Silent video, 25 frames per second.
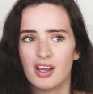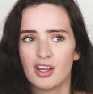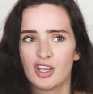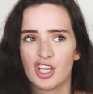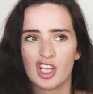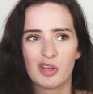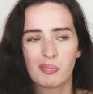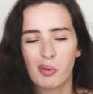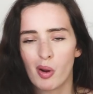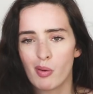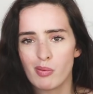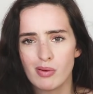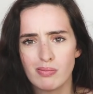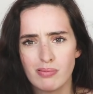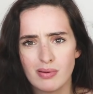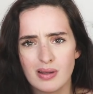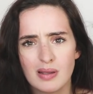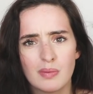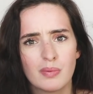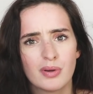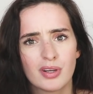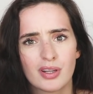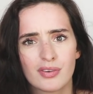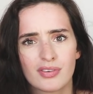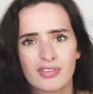you
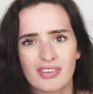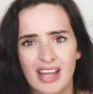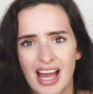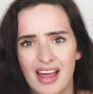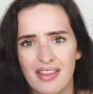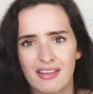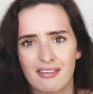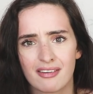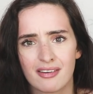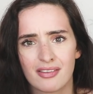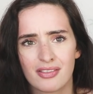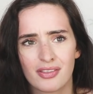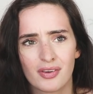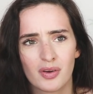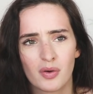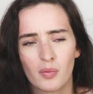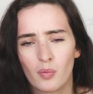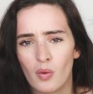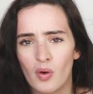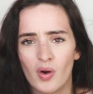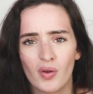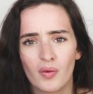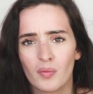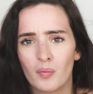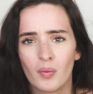probably would have sat there and
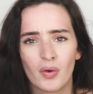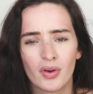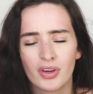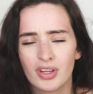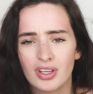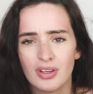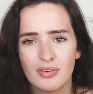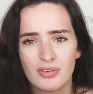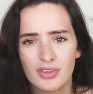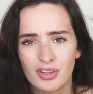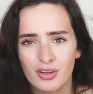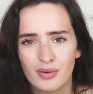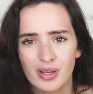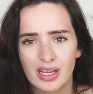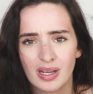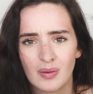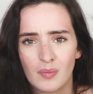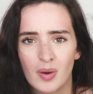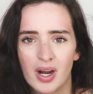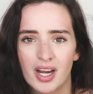thought, what are you doing?